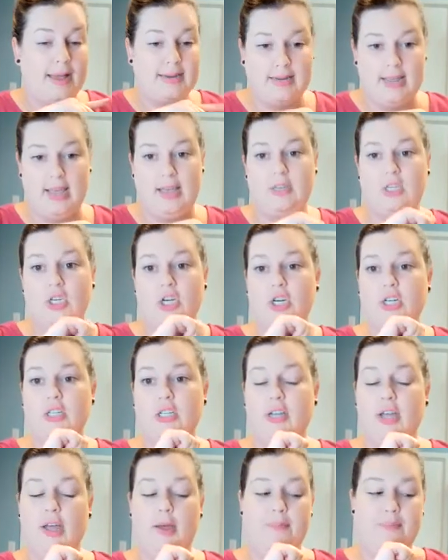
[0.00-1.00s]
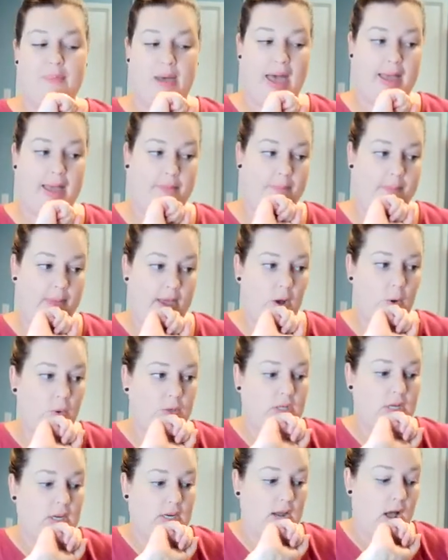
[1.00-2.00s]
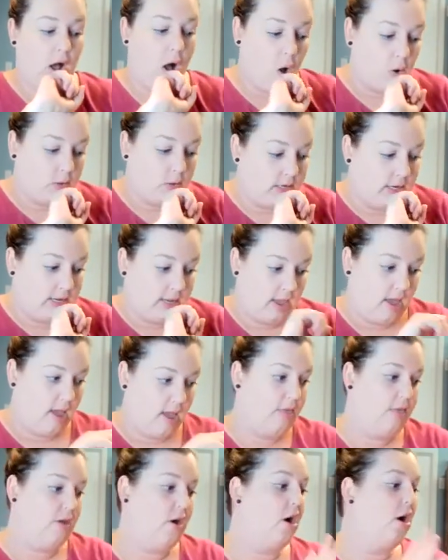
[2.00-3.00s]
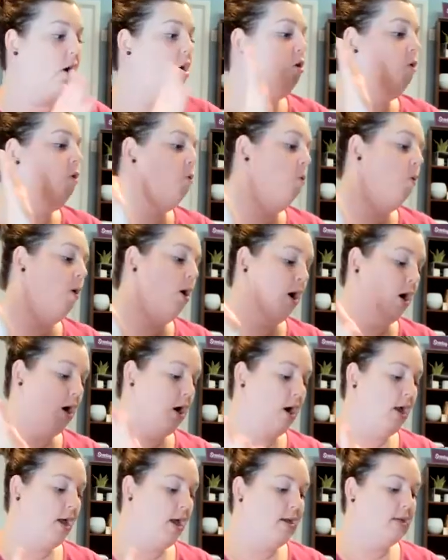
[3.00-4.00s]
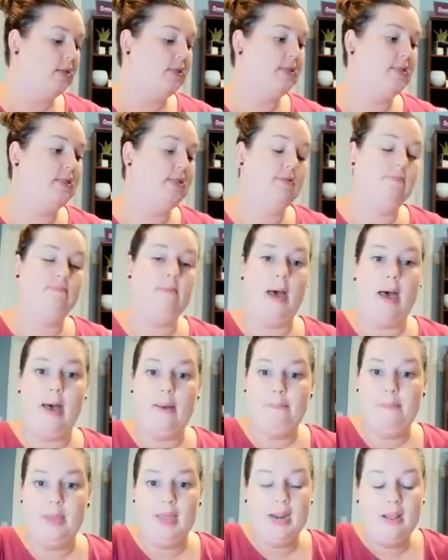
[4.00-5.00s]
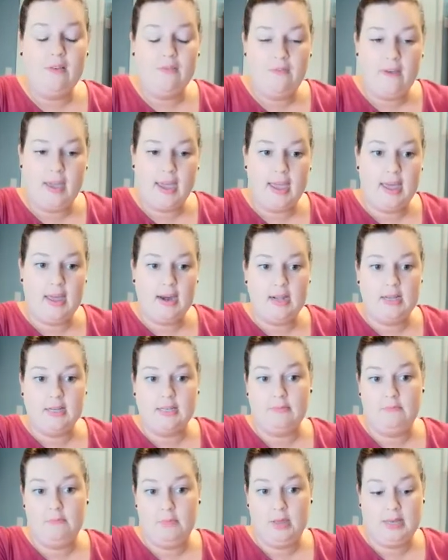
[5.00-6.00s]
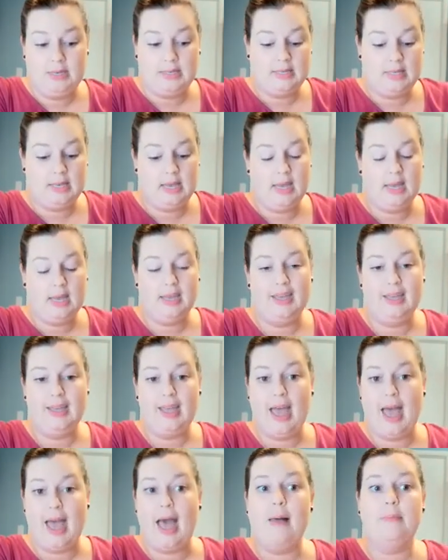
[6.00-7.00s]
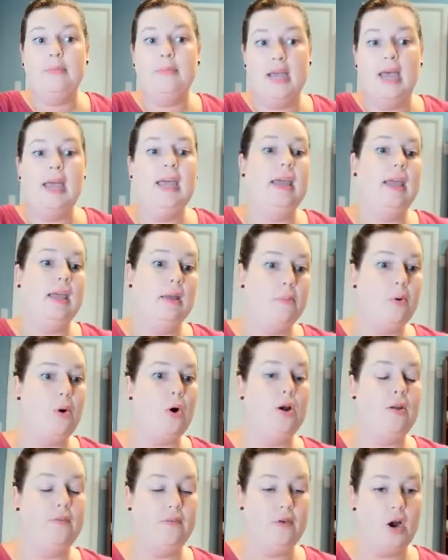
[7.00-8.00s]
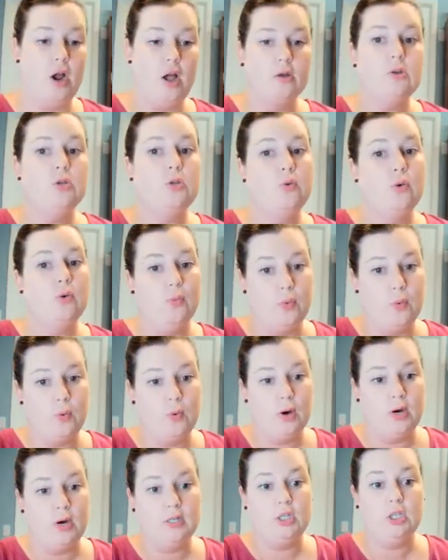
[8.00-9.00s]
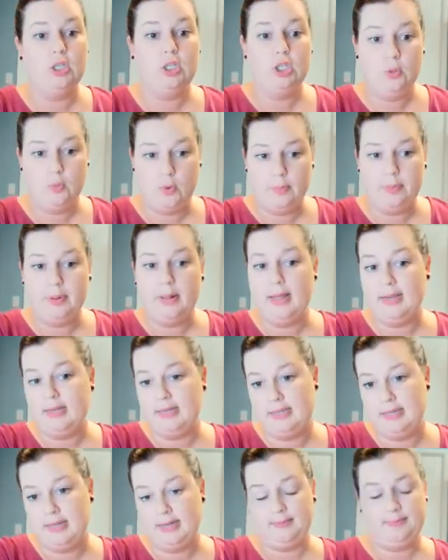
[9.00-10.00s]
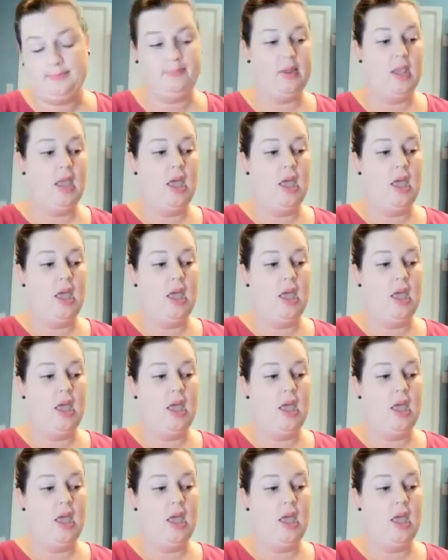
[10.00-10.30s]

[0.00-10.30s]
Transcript: my testers come back melted altogether, or my mini fan is missing, I'm taking part of your host rewards to replace it.